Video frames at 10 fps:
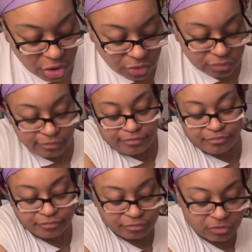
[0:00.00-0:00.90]
on.
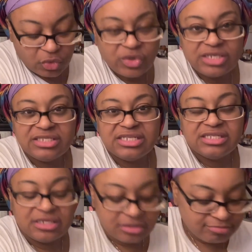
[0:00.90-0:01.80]
What is
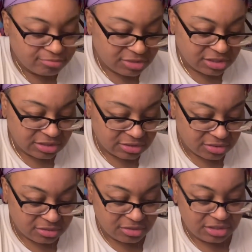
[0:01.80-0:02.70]
this in, this, in this?
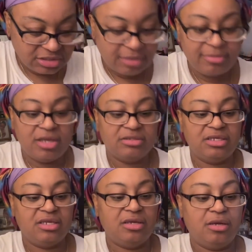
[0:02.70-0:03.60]
There's something else
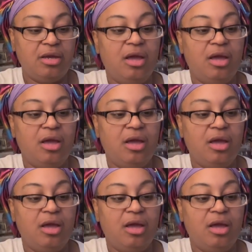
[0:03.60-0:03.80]
in here.